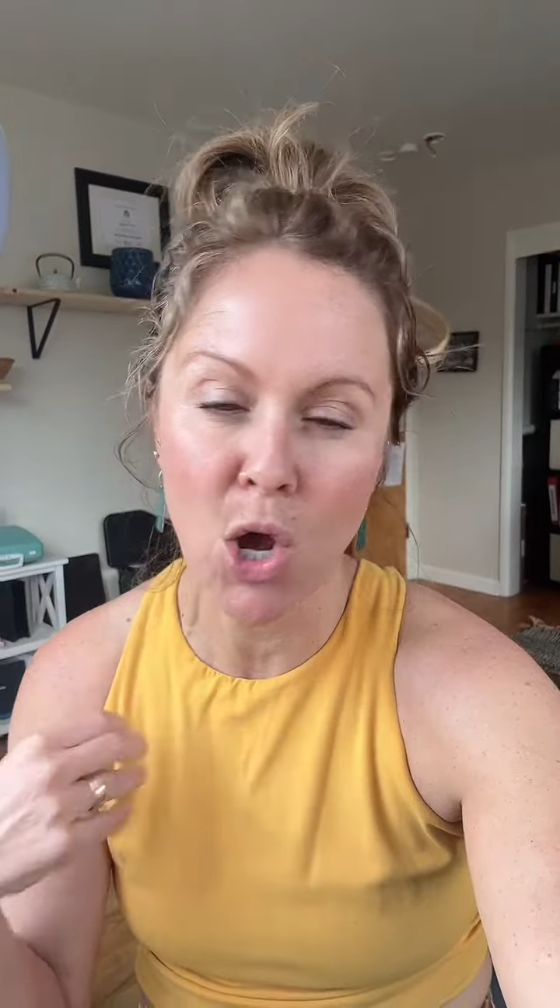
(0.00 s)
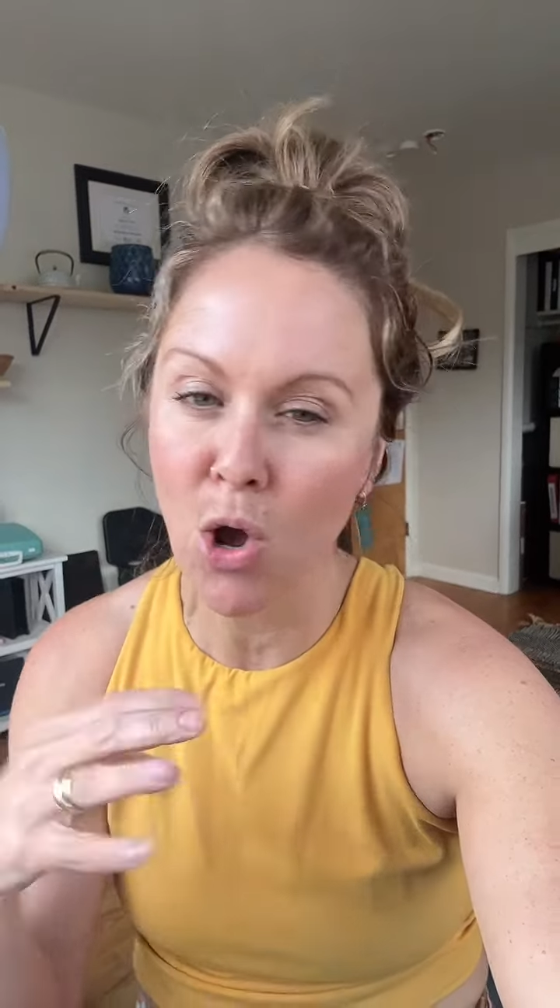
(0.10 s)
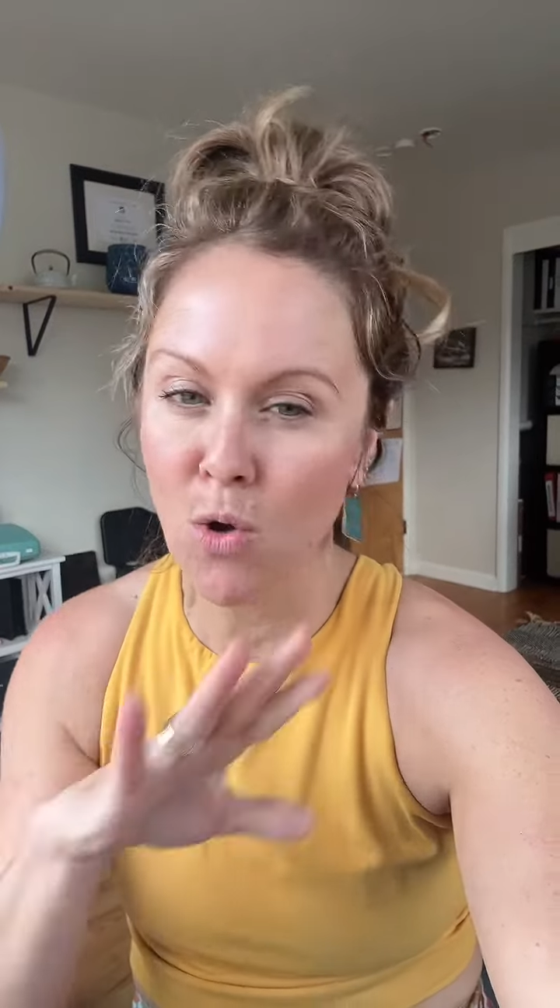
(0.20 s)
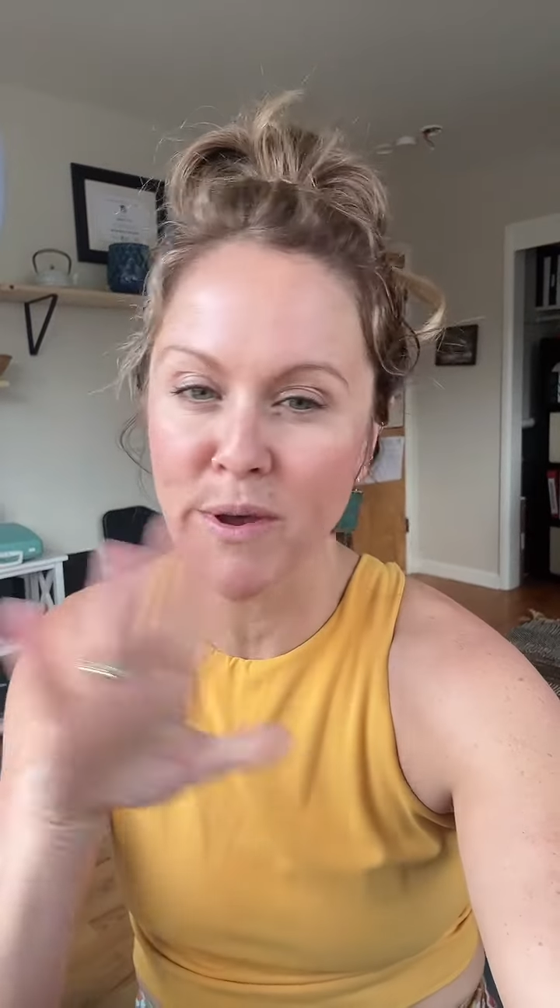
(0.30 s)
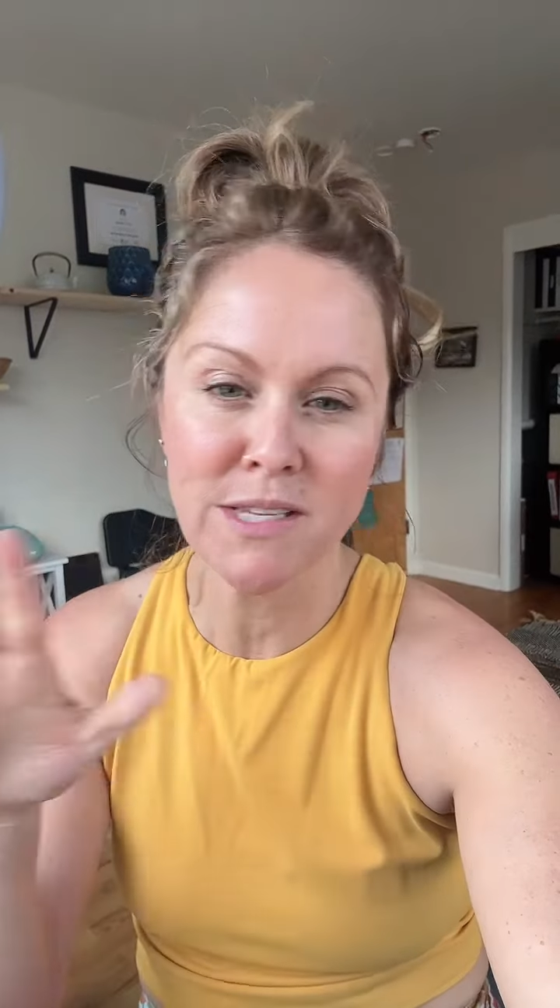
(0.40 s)

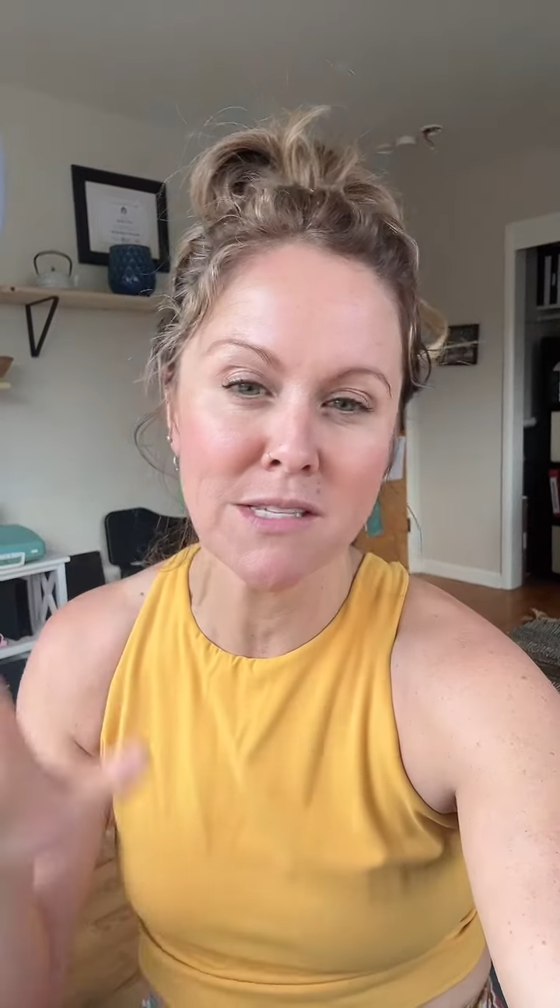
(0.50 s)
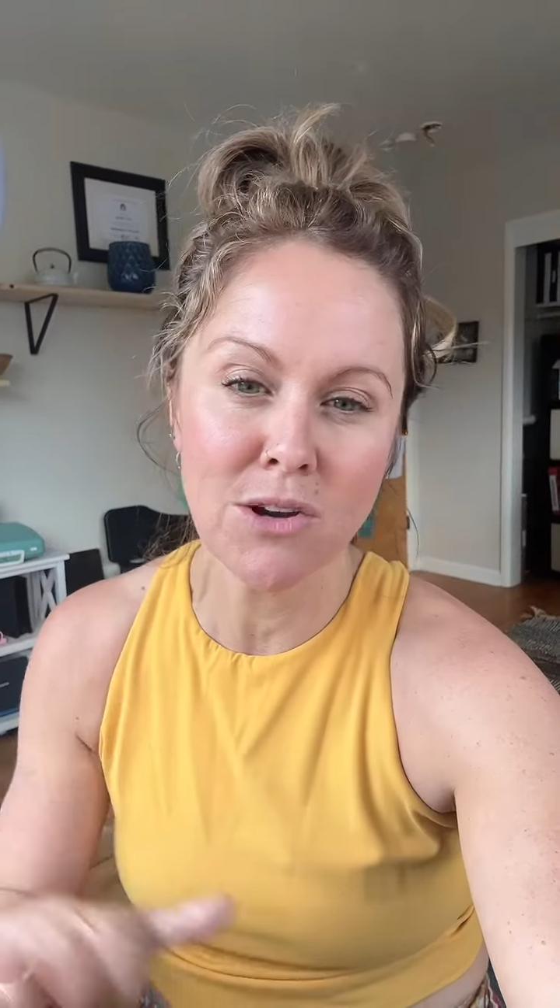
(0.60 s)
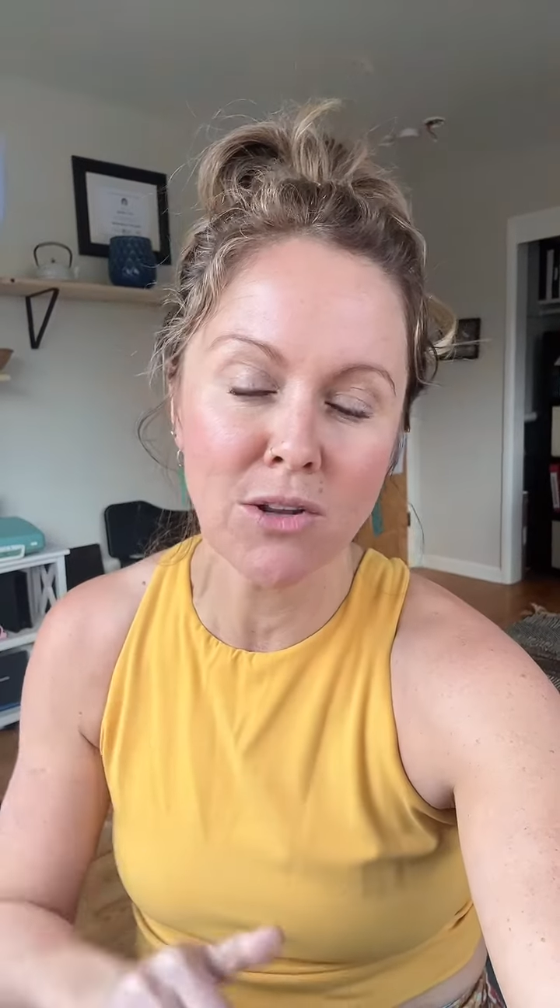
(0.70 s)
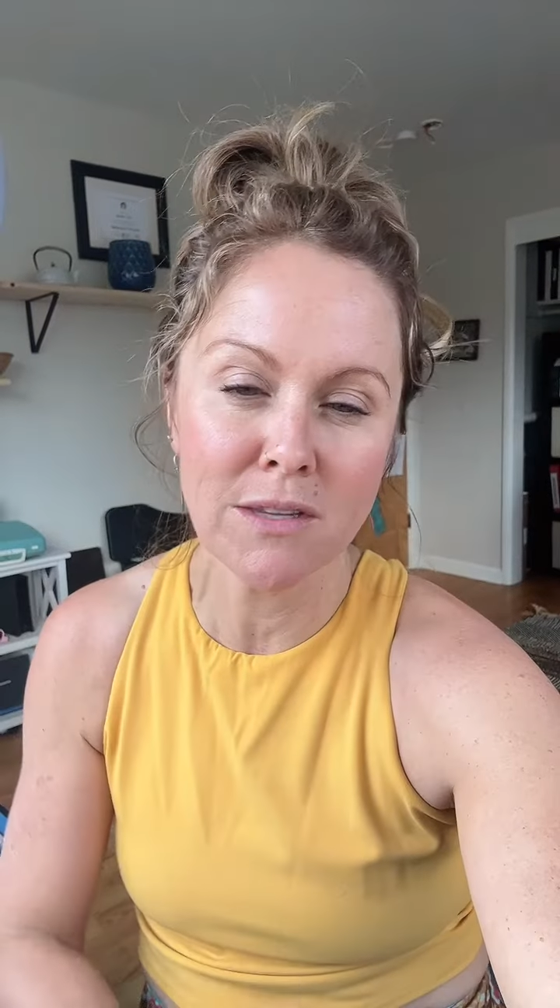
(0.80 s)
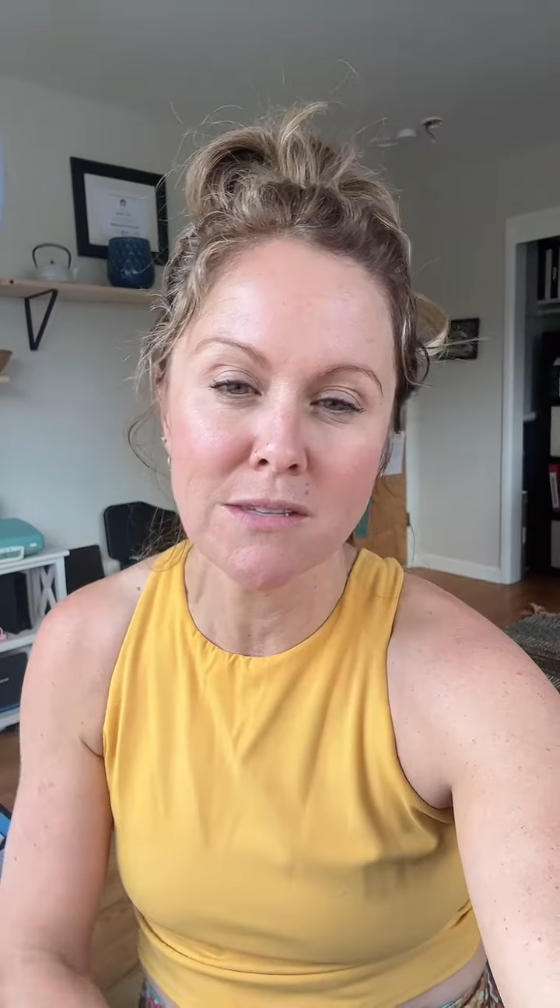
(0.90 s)
always
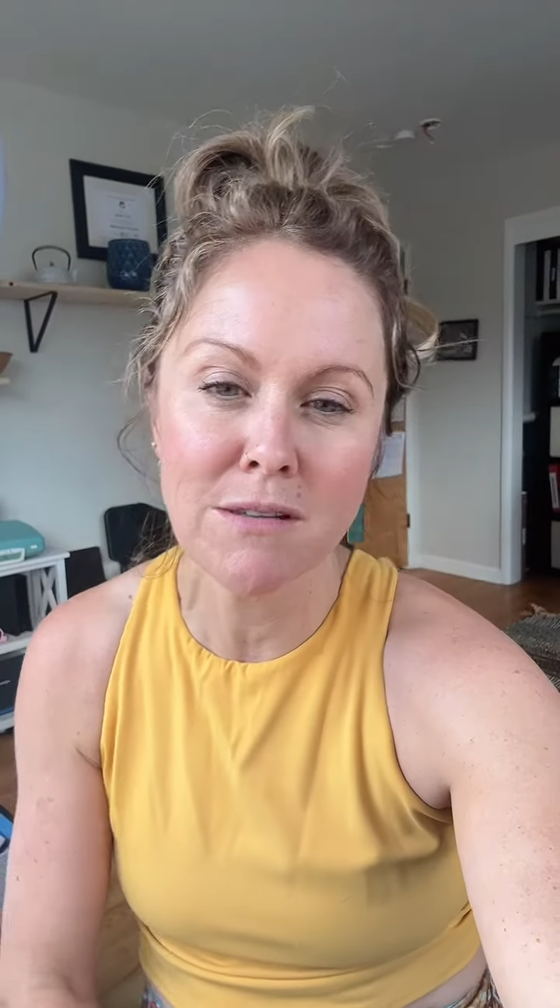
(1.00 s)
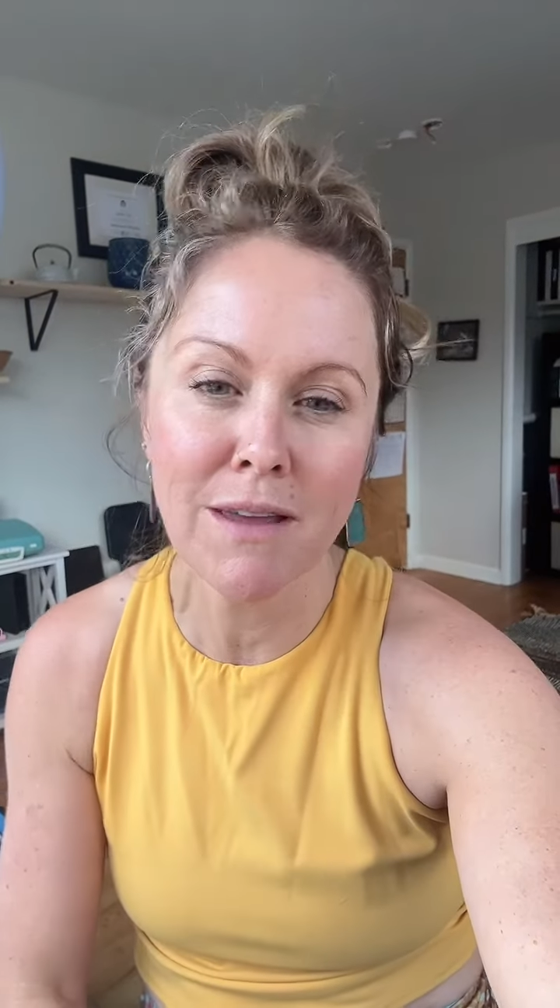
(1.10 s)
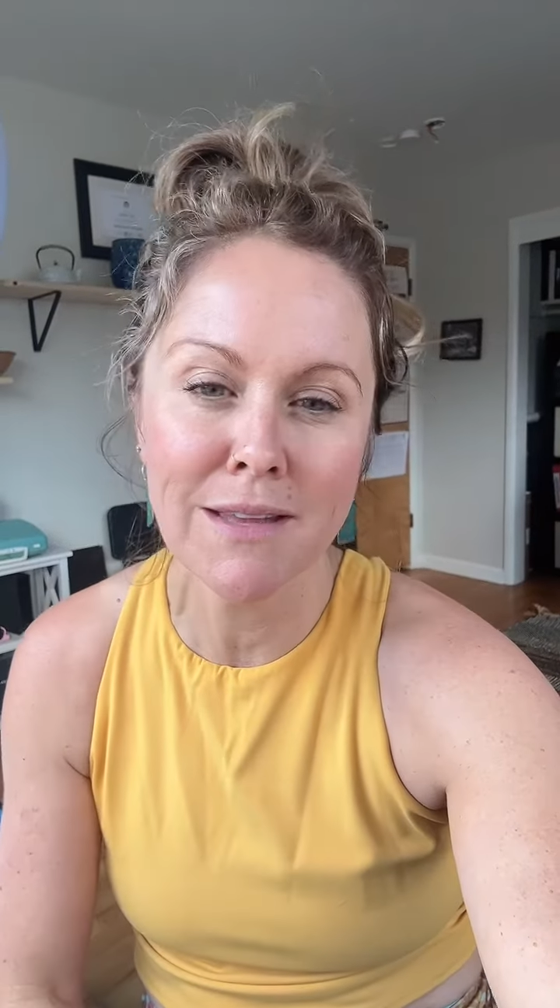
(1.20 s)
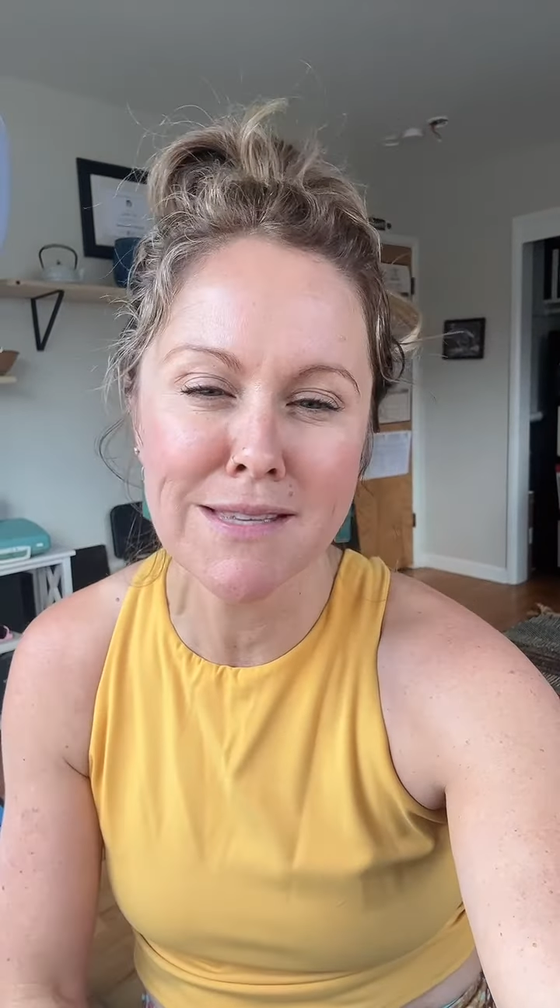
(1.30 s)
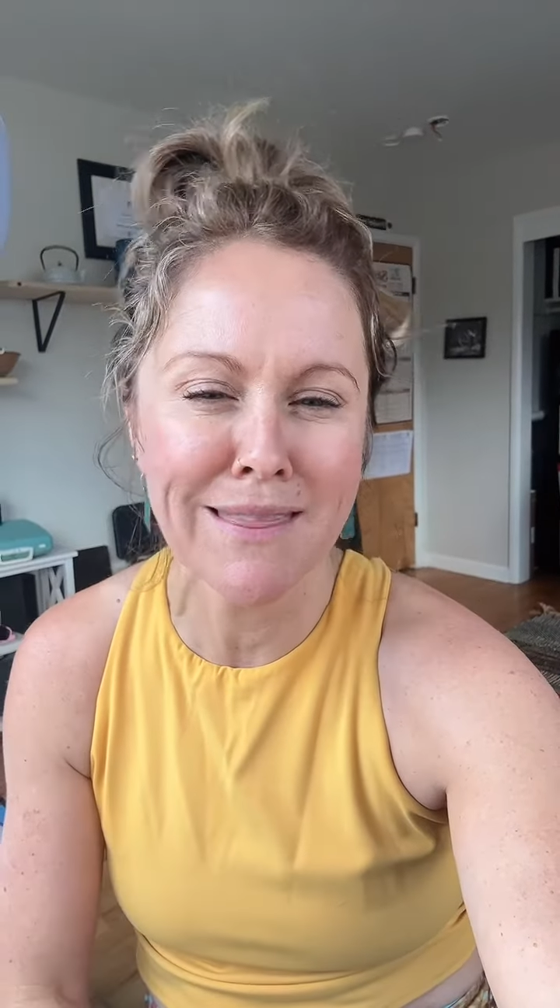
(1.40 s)
start this cleanse and